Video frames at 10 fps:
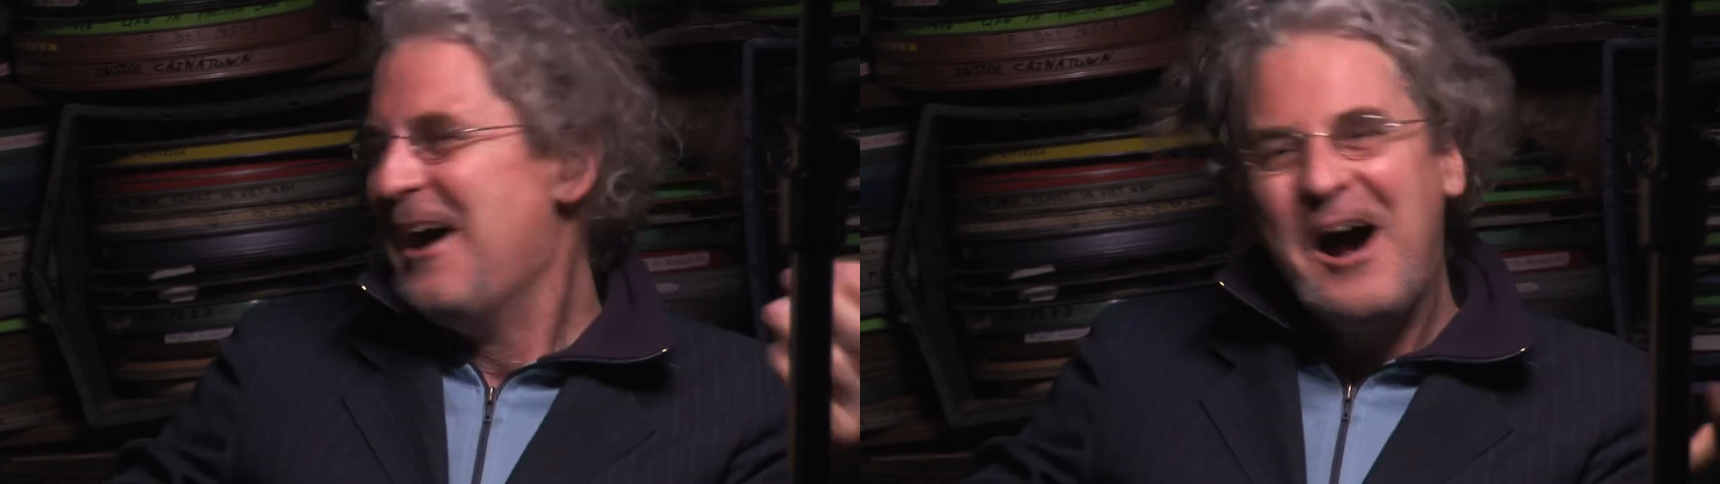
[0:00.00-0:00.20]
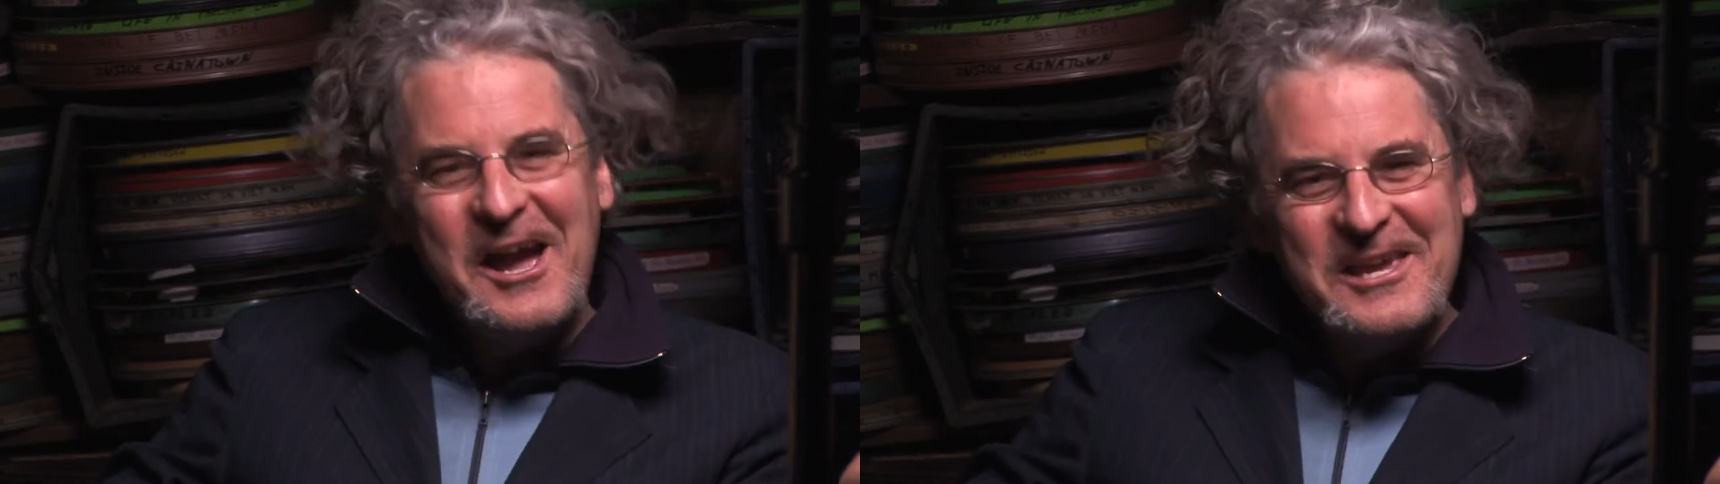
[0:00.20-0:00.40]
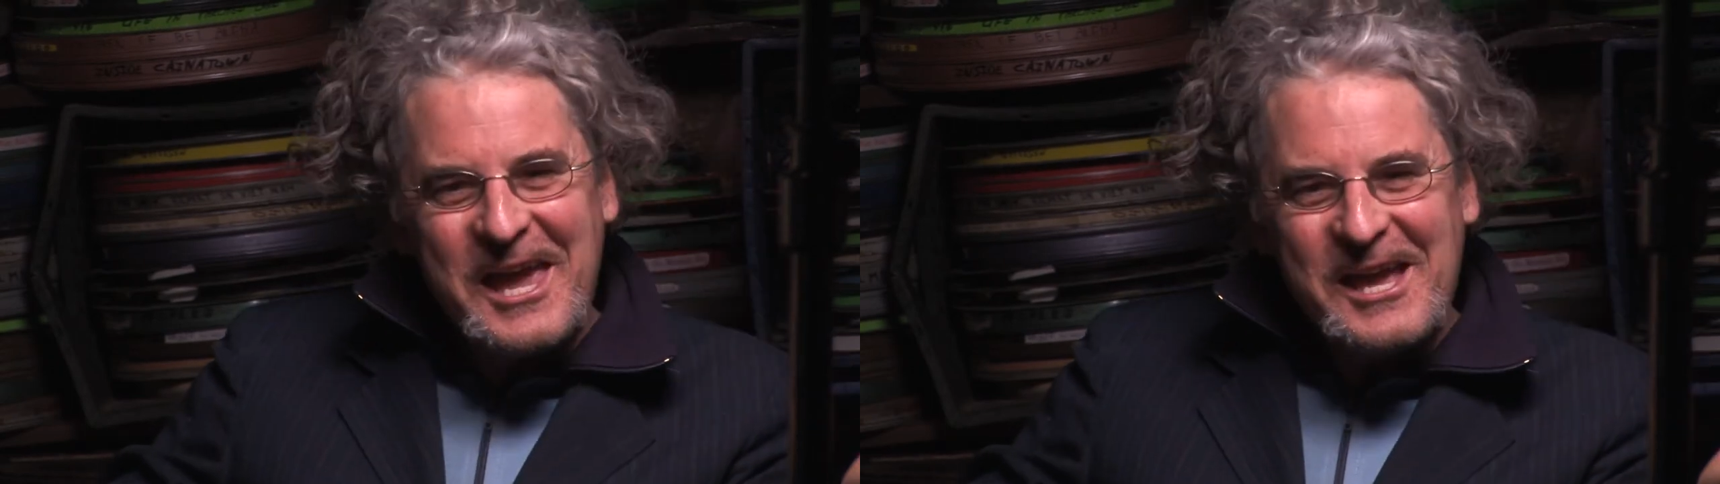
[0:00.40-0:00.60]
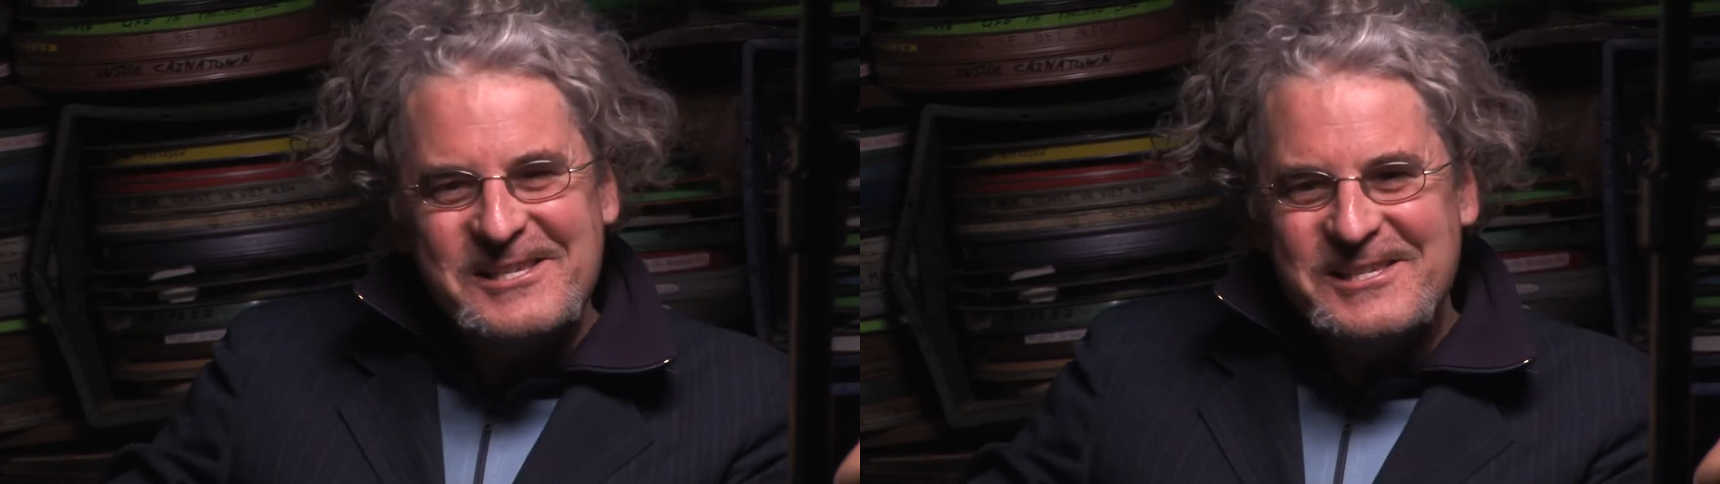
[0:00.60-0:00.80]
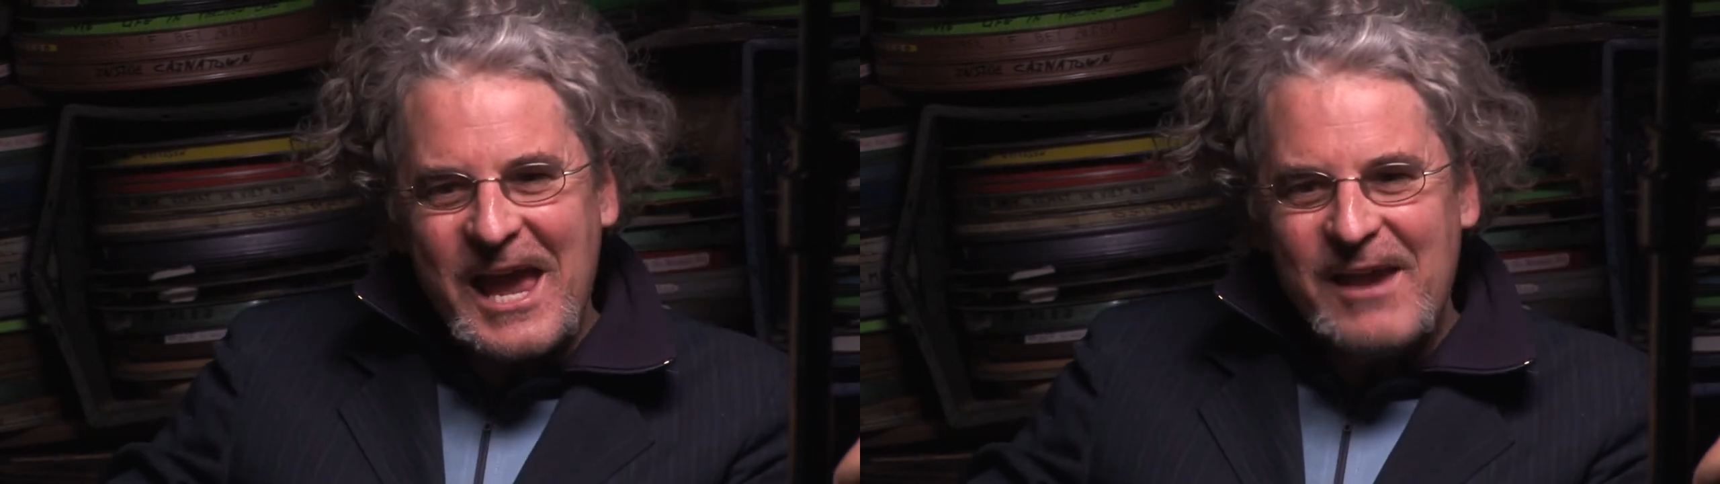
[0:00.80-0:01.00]
I can't
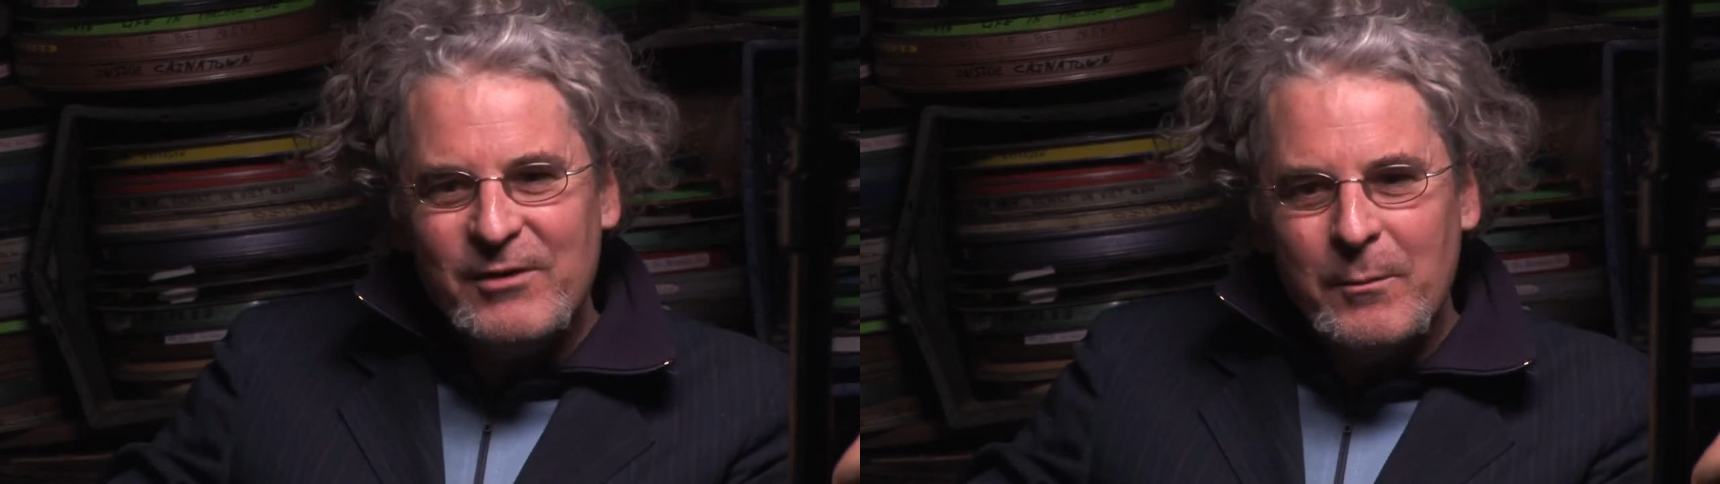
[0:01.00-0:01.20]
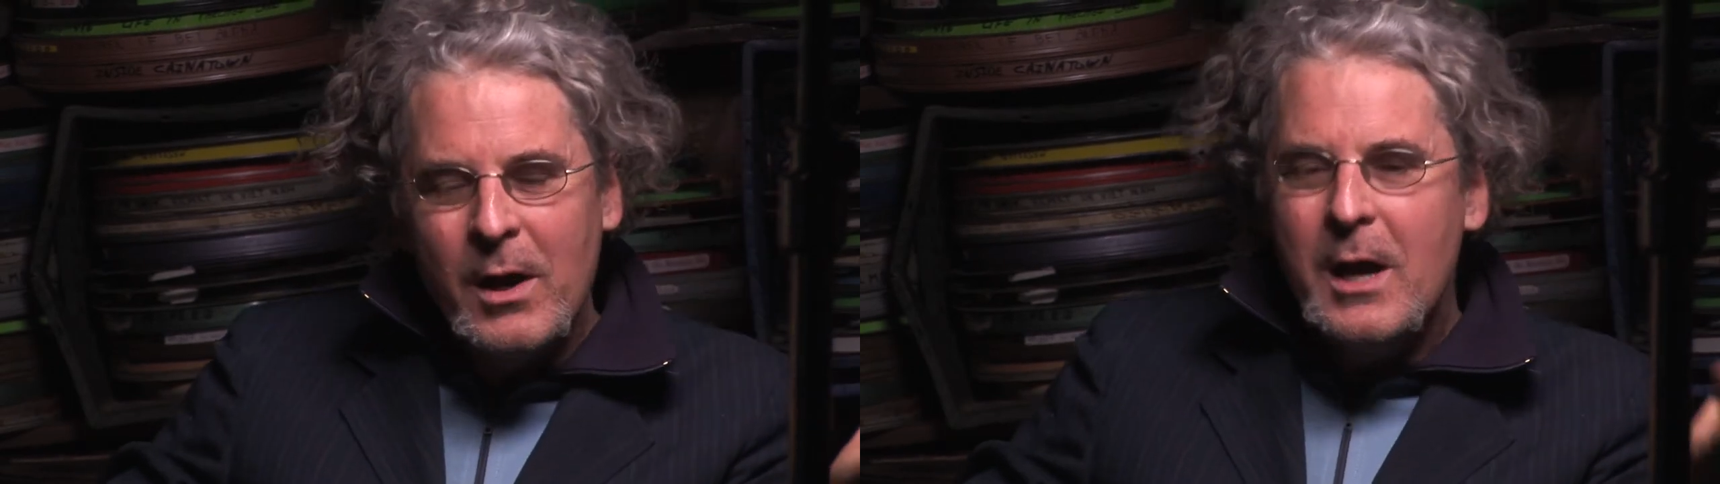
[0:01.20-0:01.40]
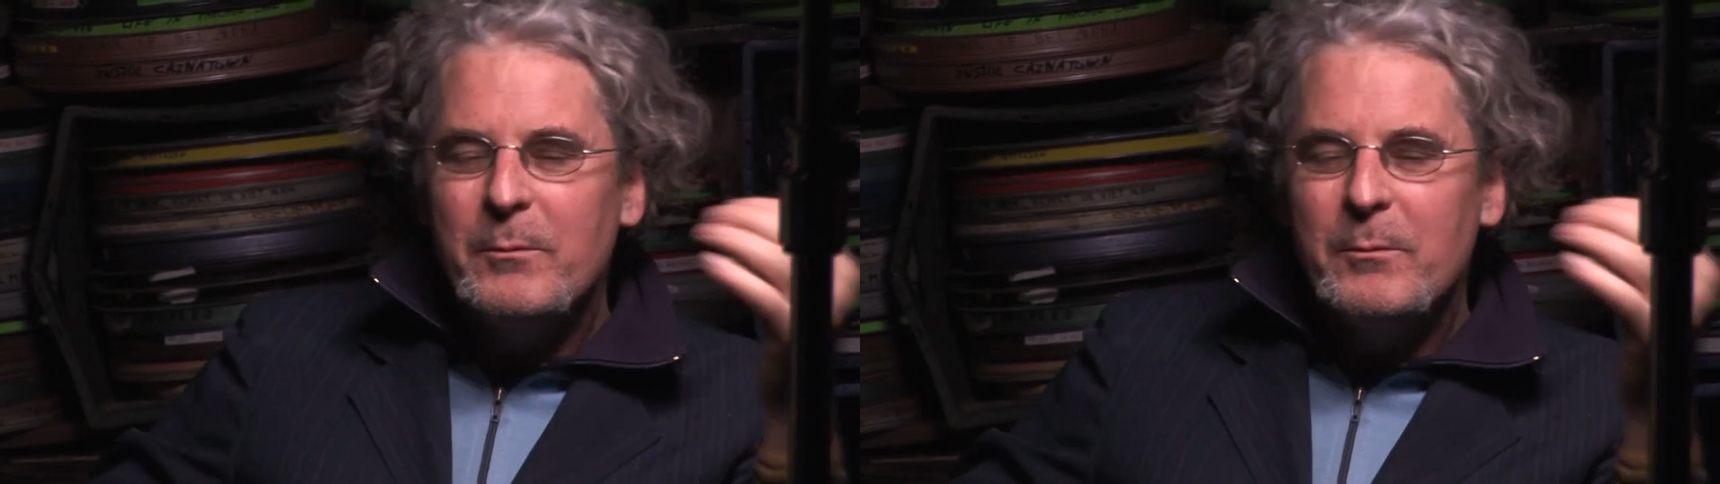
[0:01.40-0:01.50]
save them.